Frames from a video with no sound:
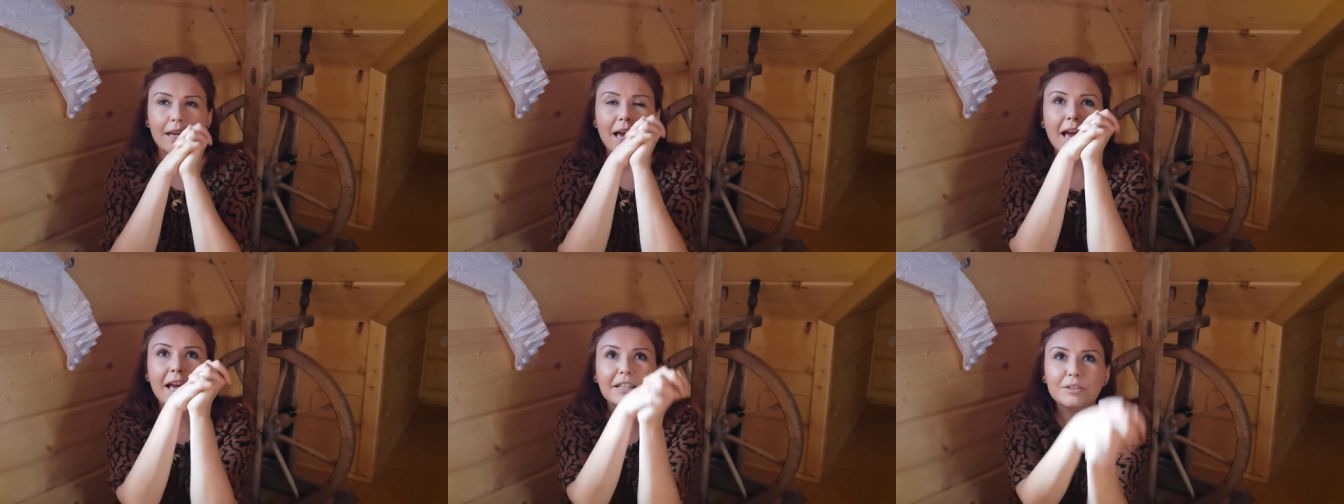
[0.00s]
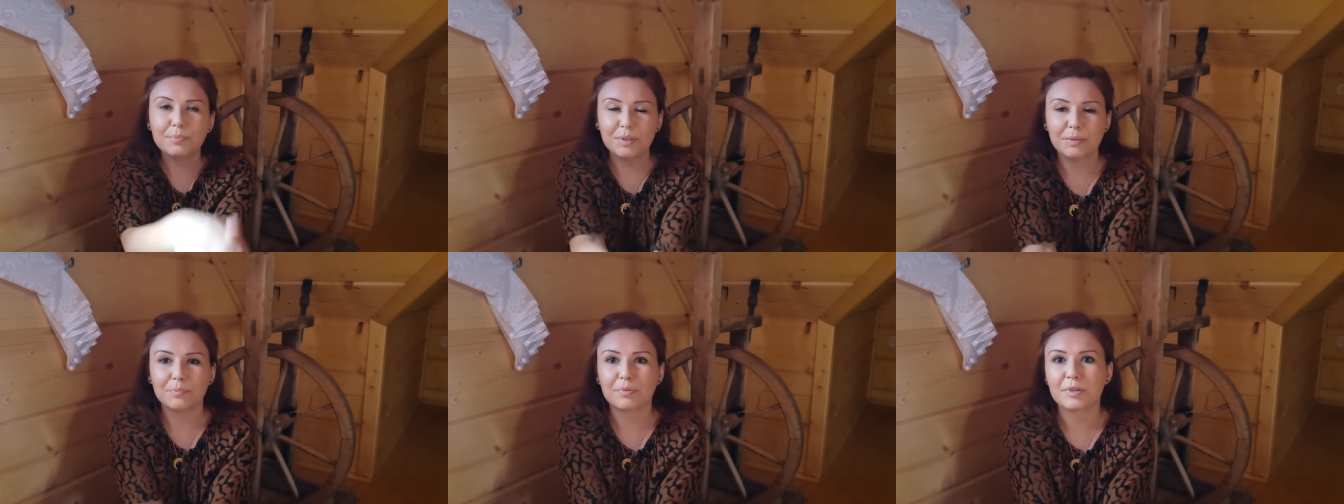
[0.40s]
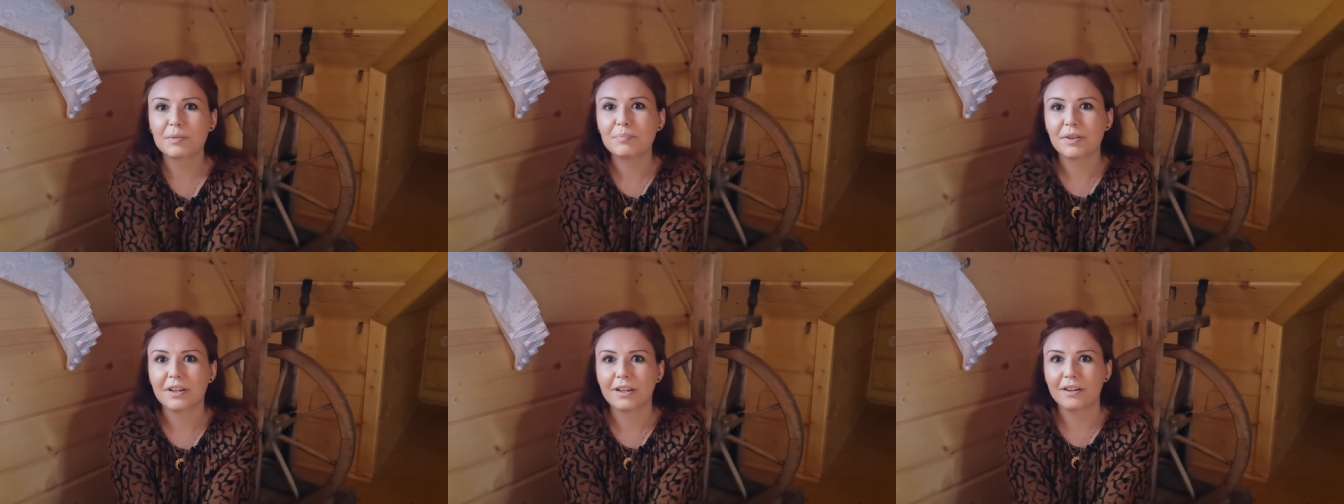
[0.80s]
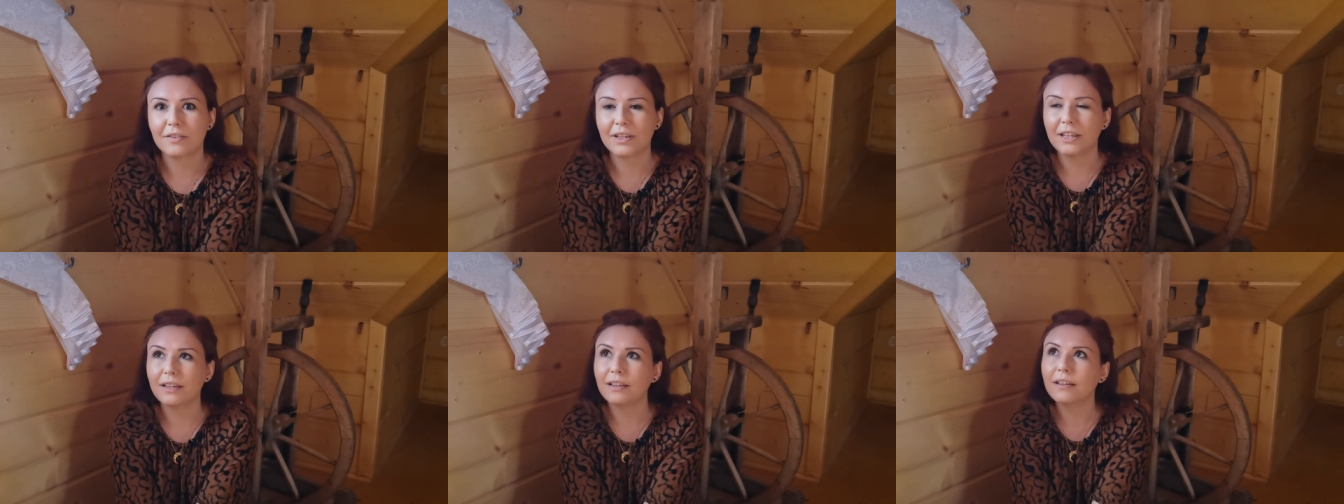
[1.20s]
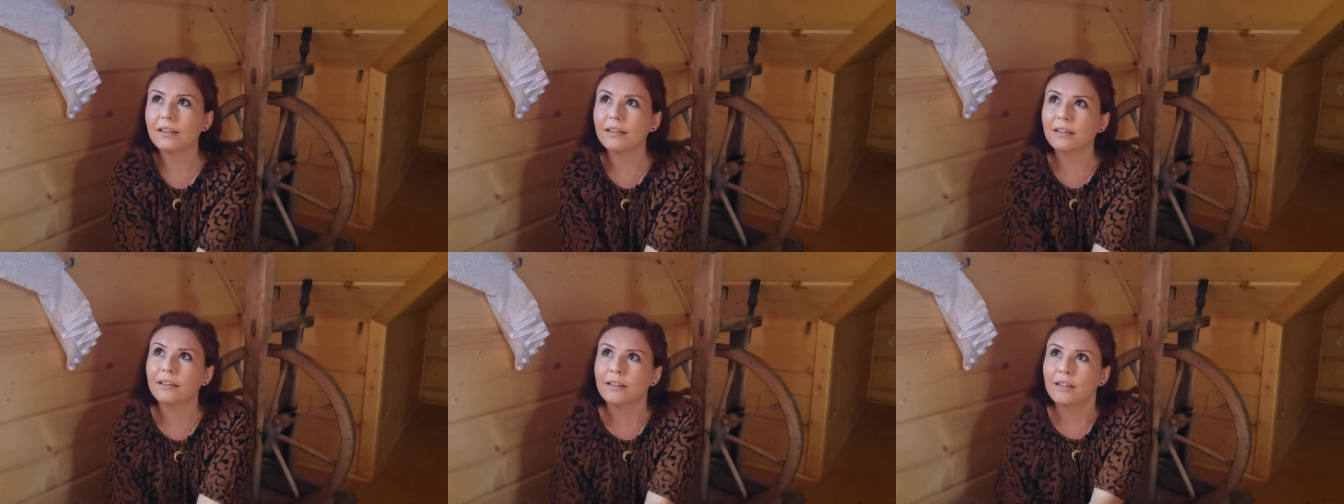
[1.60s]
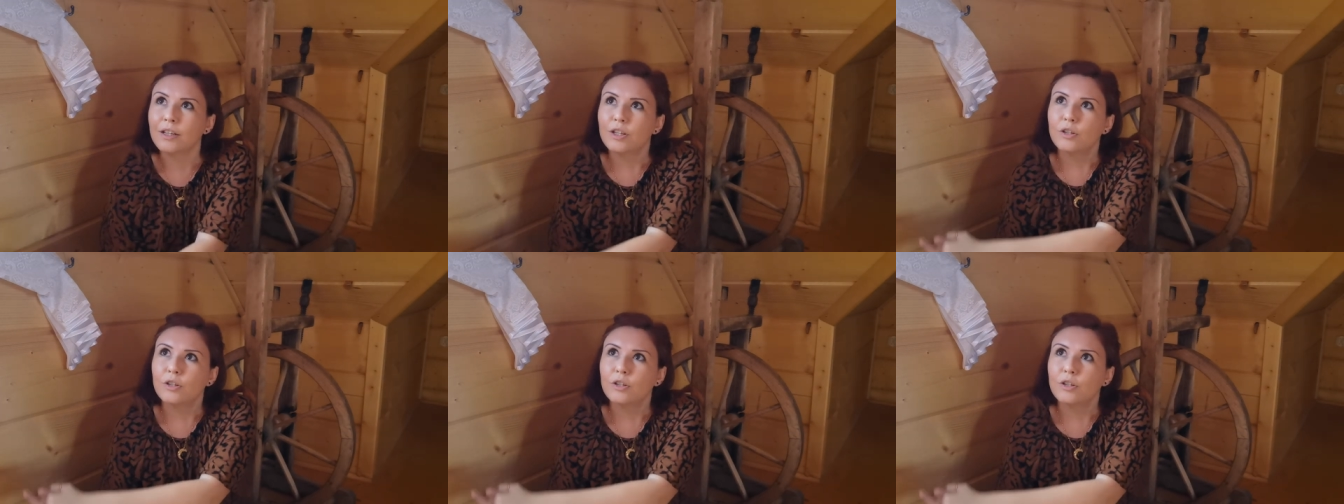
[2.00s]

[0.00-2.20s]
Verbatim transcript: I had been preparing